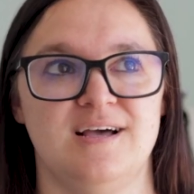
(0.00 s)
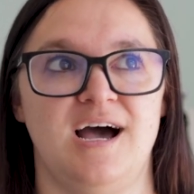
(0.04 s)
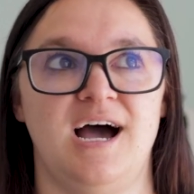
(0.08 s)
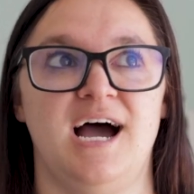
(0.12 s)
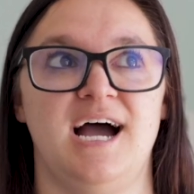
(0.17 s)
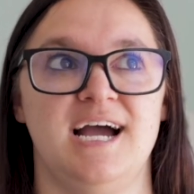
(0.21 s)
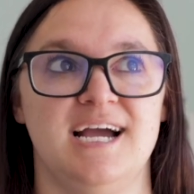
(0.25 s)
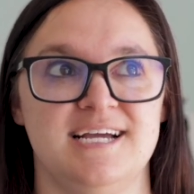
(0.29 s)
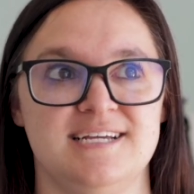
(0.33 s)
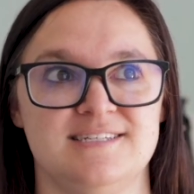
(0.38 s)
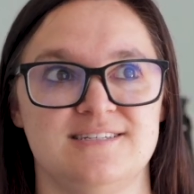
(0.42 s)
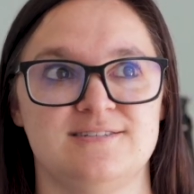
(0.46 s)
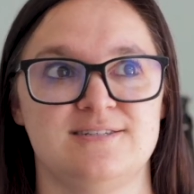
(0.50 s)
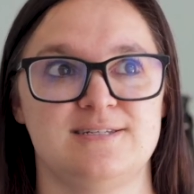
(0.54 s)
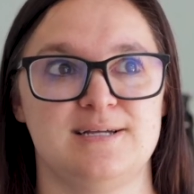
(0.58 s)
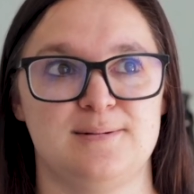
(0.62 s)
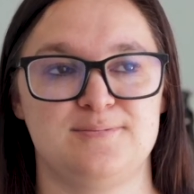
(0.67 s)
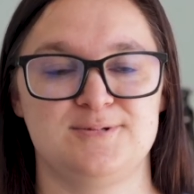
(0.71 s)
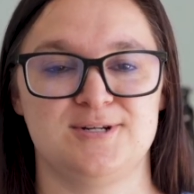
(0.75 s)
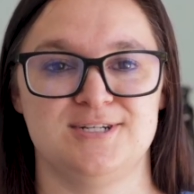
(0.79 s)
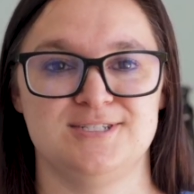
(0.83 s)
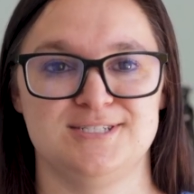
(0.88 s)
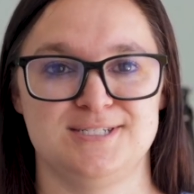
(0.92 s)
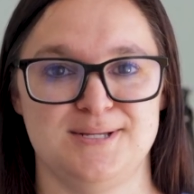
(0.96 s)
I
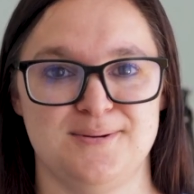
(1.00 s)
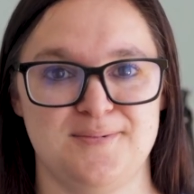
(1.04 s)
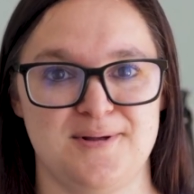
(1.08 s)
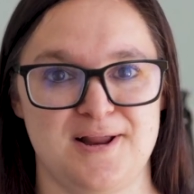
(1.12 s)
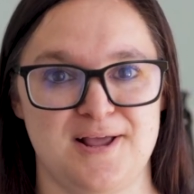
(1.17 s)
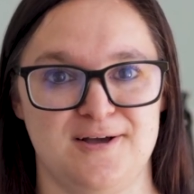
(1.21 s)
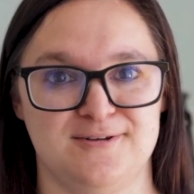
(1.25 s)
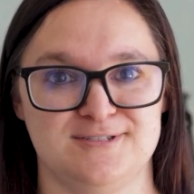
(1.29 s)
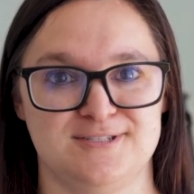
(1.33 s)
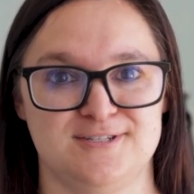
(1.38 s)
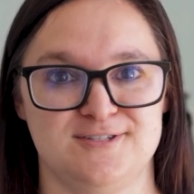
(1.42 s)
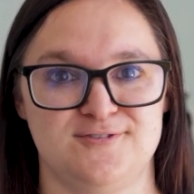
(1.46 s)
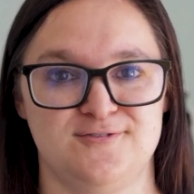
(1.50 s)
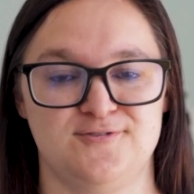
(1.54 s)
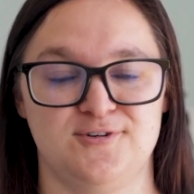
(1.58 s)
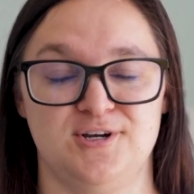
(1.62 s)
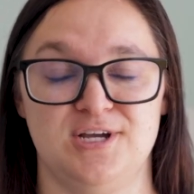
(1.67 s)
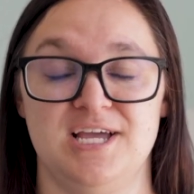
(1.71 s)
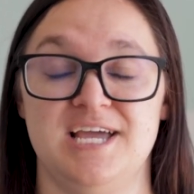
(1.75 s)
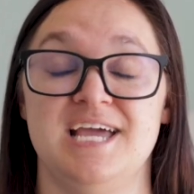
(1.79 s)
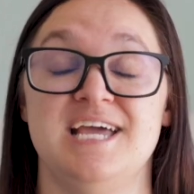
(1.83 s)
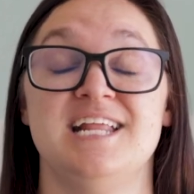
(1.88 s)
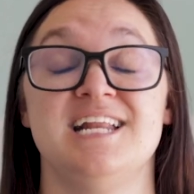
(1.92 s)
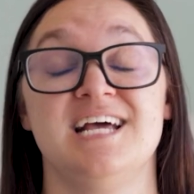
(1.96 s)
stepped on somebody else's
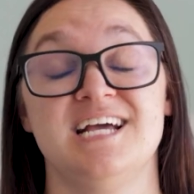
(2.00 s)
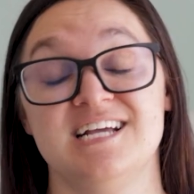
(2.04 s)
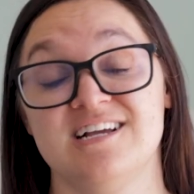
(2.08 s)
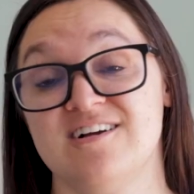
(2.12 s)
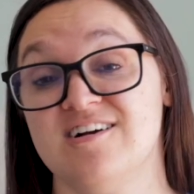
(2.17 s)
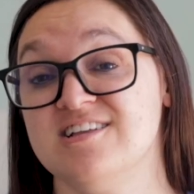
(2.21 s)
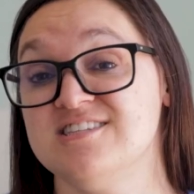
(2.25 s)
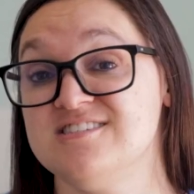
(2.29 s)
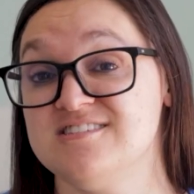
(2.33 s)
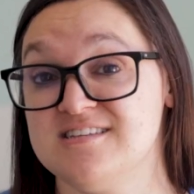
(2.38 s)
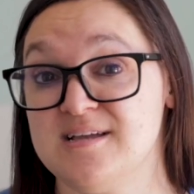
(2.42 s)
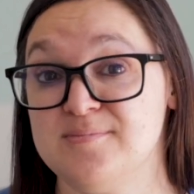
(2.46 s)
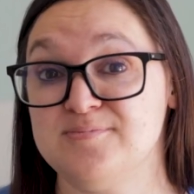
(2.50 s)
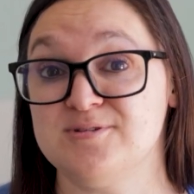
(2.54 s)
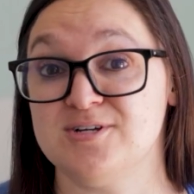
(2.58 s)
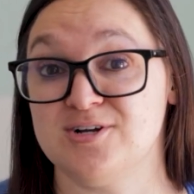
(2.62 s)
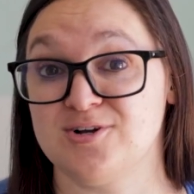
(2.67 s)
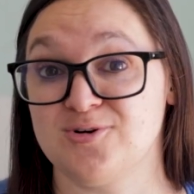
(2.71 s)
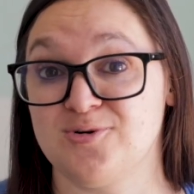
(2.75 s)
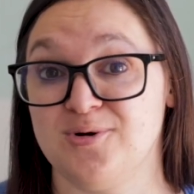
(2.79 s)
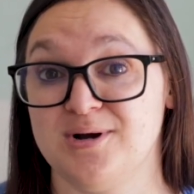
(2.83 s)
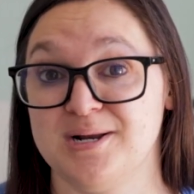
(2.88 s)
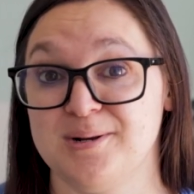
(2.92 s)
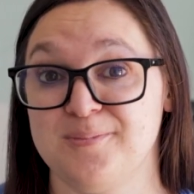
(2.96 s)
foot, and I got stepped
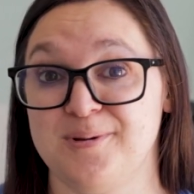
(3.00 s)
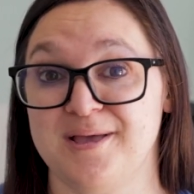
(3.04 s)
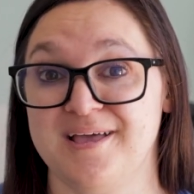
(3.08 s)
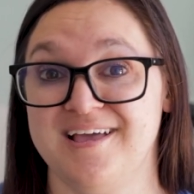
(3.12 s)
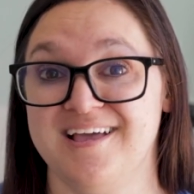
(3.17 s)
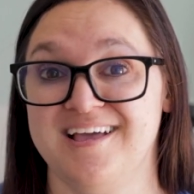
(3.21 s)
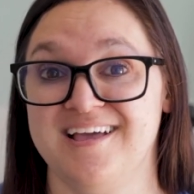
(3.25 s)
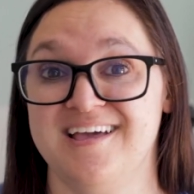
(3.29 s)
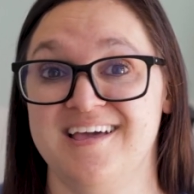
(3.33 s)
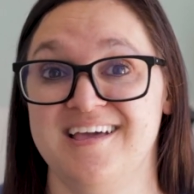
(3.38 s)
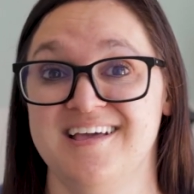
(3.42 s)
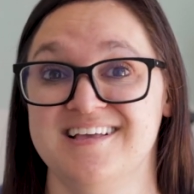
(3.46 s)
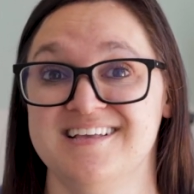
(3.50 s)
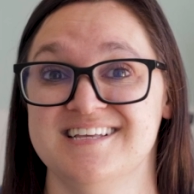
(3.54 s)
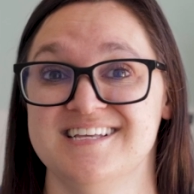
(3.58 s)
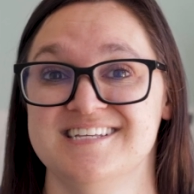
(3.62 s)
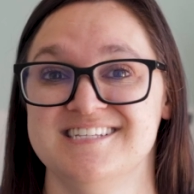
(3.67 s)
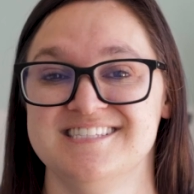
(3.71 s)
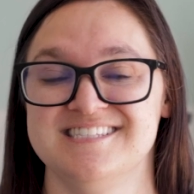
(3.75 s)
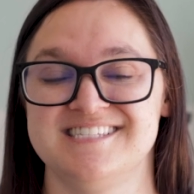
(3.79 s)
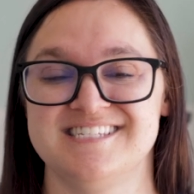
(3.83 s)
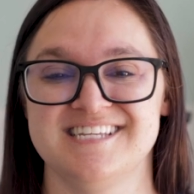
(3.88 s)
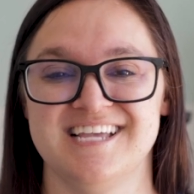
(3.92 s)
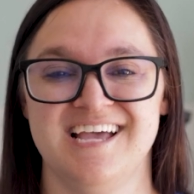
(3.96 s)
on quite a
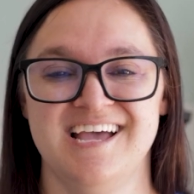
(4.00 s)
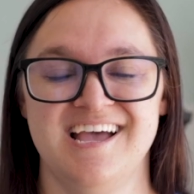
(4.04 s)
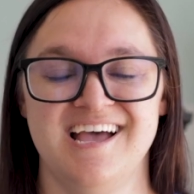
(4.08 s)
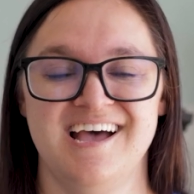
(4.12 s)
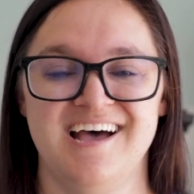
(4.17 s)
bit.